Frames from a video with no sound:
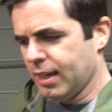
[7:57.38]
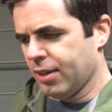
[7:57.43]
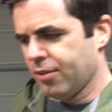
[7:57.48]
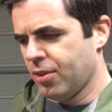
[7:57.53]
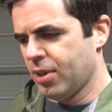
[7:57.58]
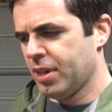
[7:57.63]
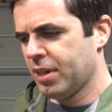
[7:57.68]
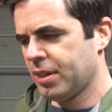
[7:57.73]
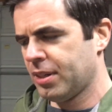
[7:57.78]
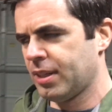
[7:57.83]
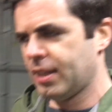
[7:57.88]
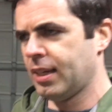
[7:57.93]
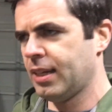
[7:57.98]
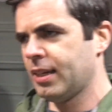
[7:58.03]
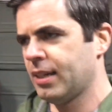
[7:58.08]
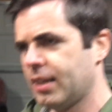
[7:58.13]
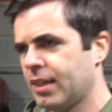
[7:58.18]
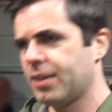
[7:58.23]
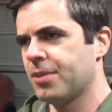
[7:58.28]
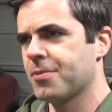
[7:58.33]
Well,
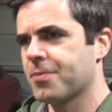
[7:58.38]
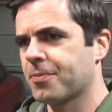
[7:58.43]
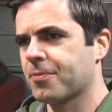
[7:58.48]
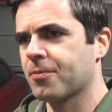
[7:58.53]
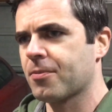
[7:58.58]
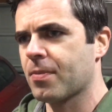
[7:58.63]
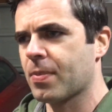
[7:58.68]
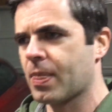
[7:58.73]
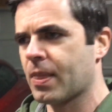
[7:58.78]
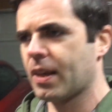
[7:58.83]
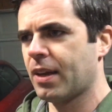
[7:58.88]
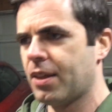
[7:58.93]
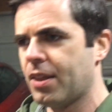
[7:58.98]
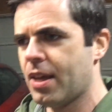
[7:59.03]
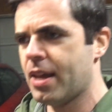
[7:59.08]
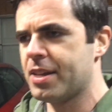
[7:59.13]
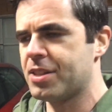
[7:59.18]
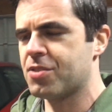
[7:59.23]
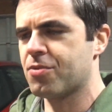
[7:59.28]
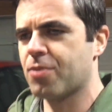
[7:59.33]

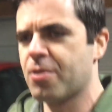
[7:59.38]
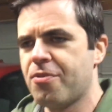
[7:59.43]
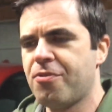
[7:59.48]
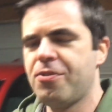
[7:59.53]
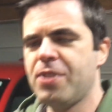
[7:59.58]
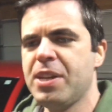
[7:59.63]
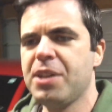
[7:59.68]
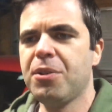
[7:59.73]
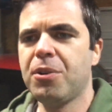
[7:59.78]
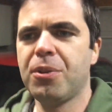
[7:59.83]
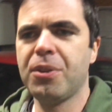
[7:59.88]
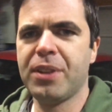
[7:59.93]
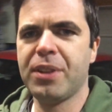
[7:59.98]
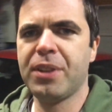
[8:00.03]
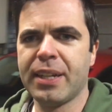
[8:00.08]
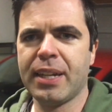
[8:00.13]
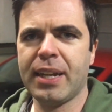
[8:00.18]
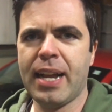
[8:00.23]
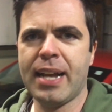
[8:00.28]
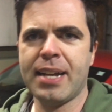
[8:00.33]
it's revealed that